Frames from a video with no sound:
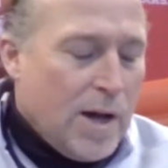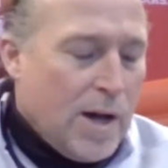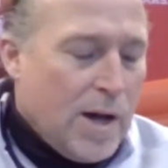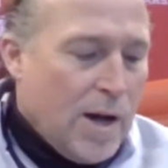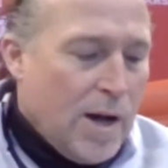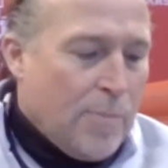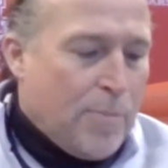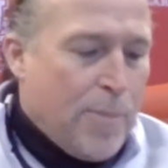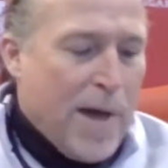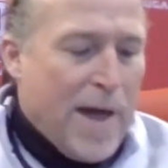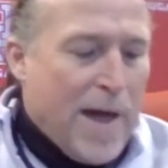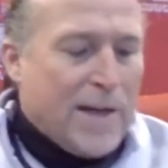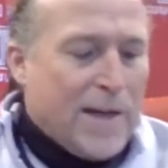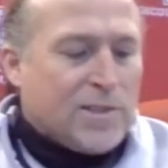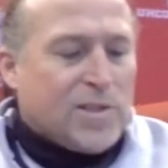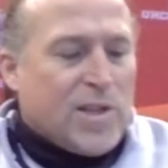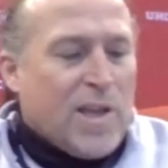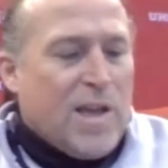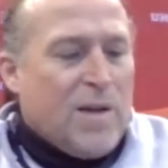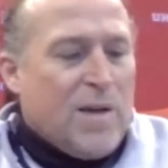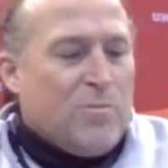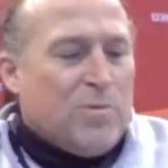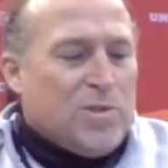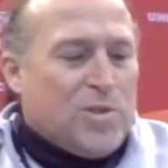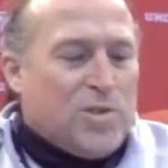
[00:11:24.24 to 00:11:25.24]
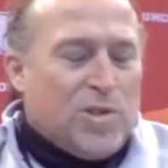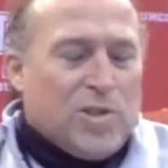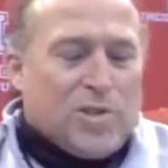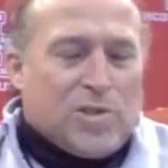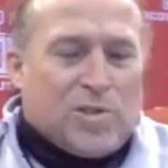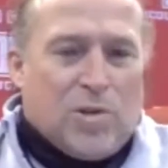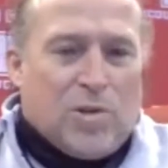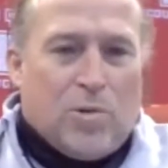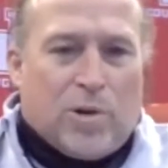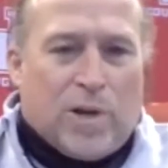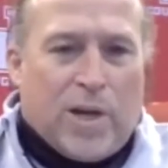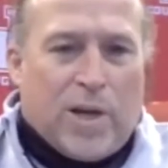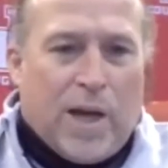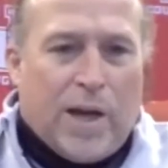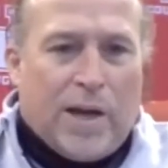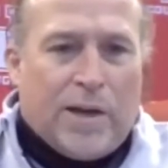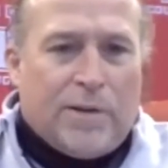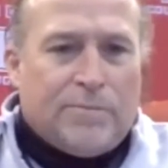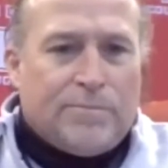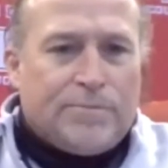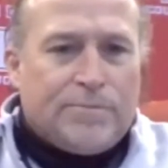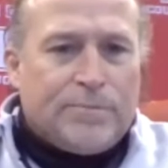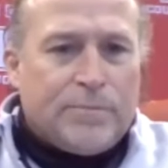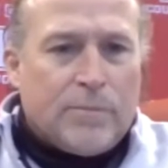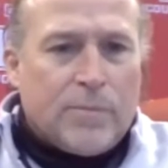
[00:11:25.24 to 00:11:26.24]
Pass game was just okay.
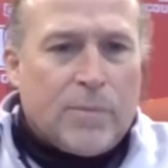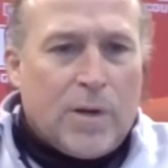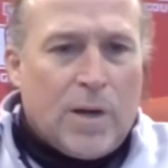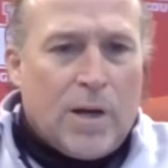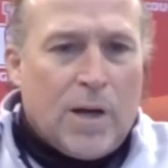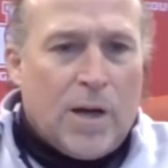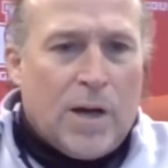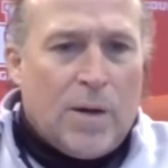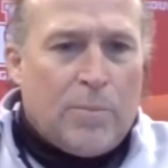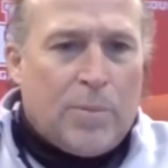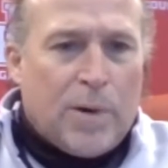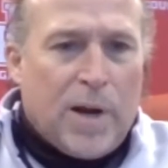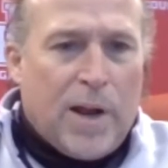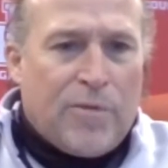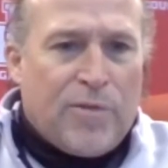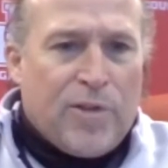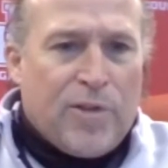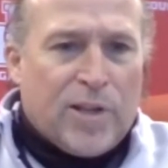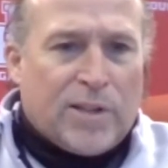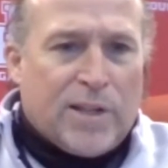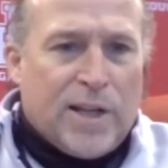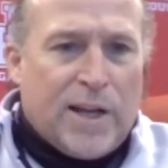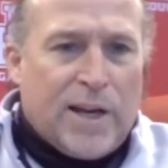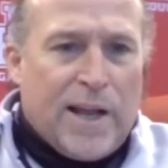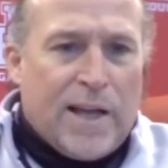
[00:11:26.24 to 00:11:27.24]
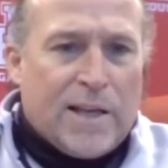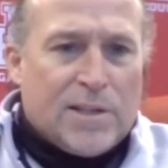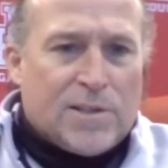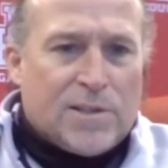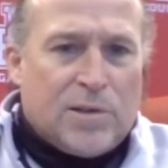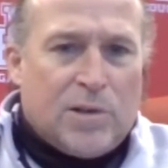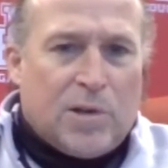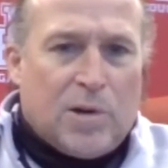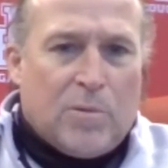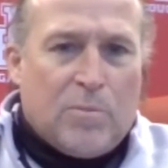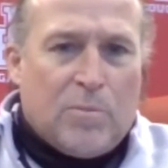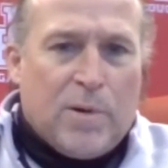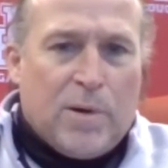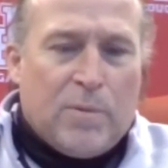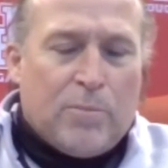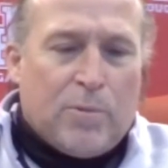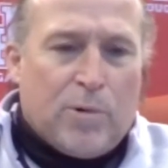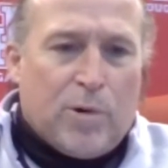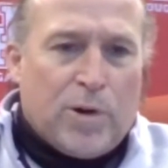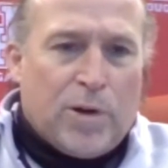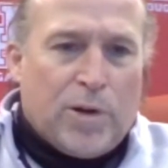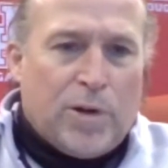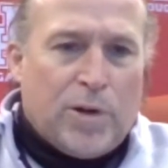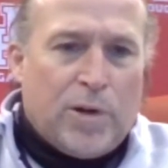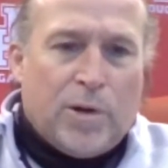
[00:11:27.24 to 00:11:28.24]
But I think that has a little bit
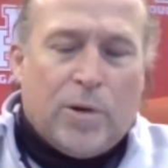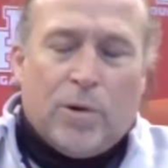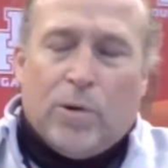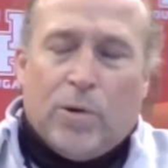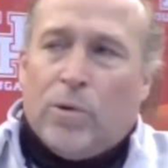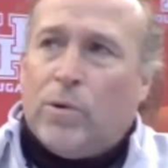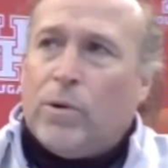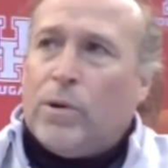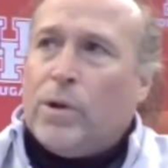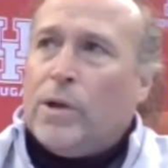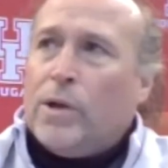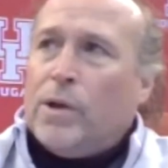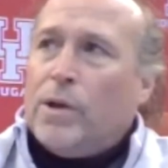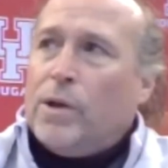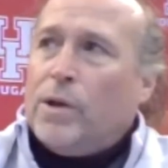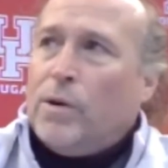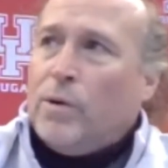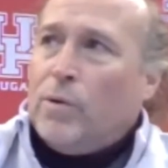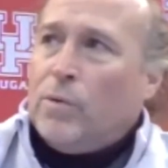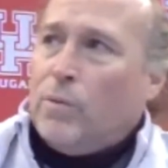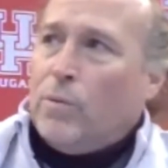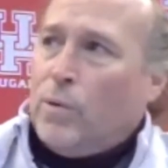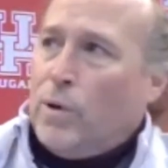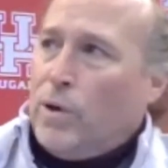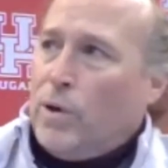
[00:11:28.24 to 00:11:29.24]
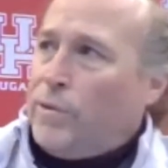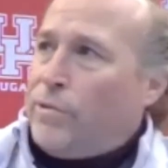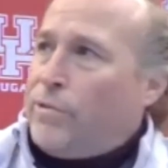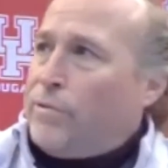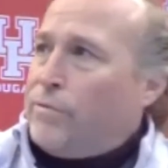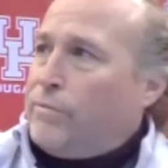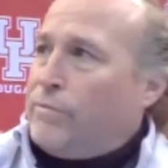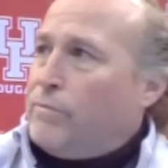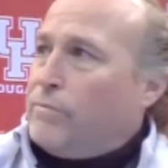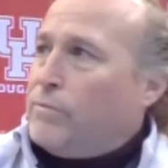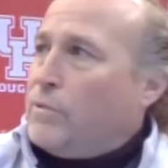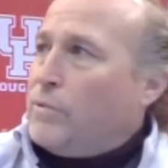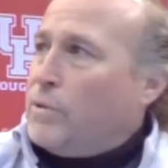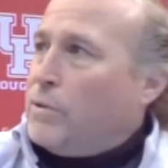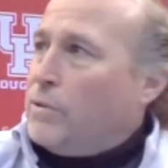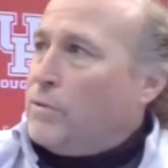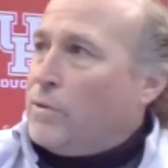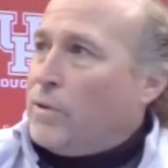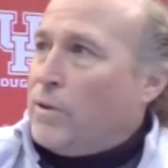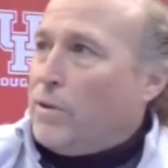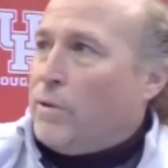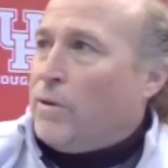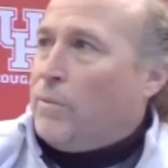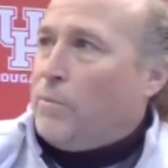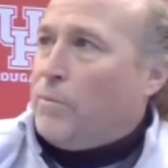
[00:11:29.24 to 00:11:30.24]
more to do with
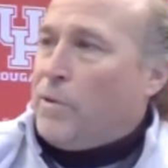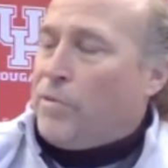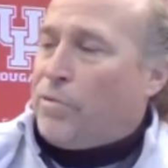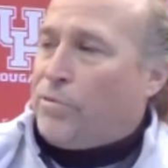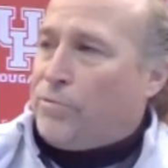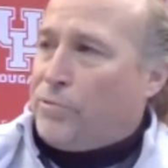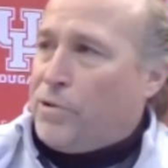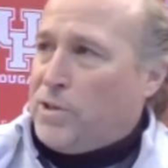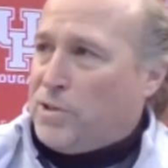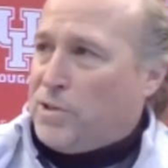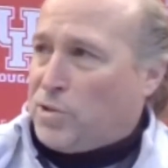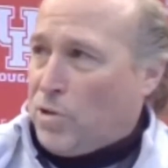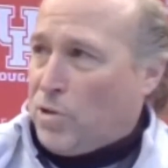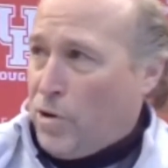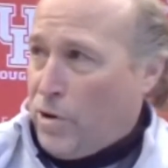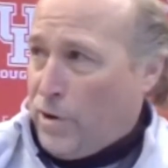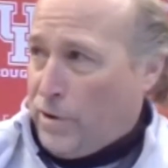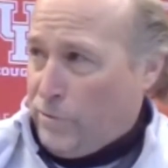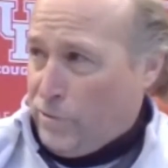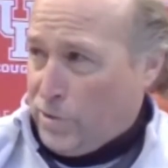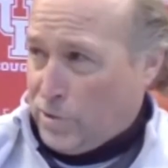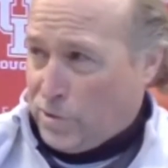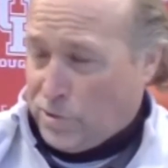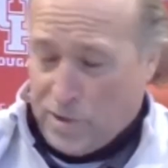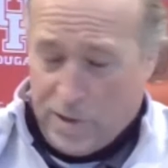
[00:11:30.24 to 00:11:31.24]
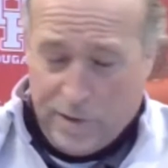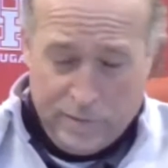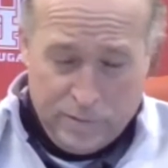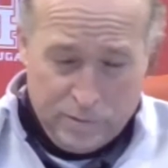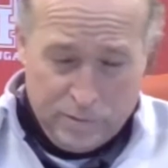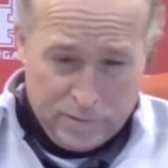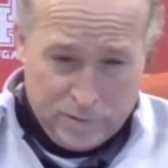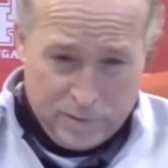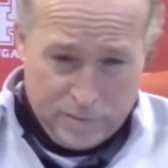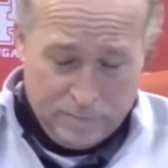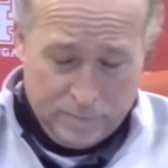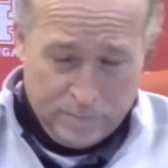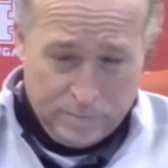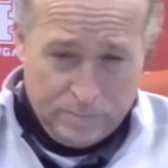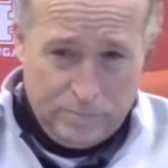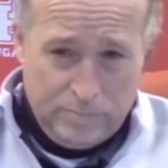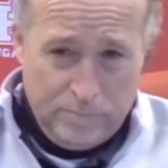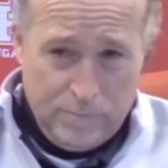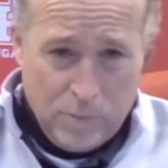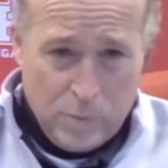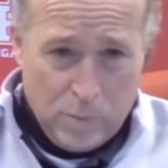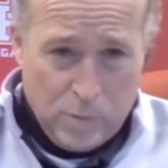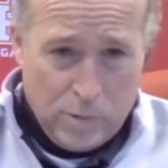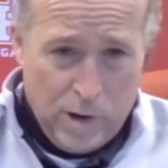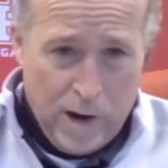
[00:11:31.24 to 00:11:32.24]
I mean, three starting receivers
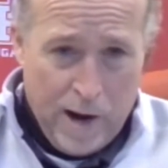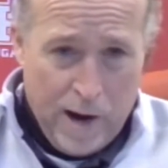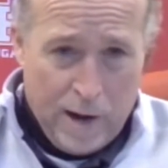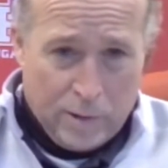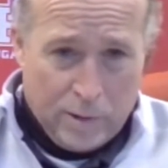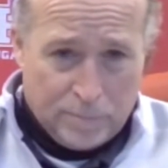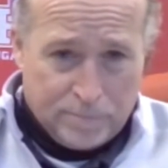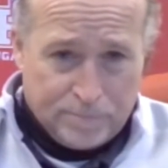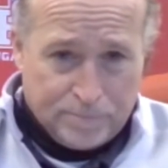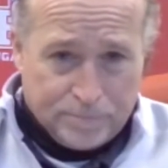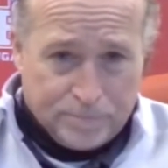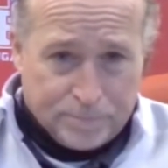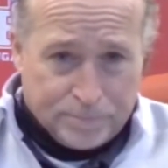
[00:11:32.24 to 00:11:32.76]
were out.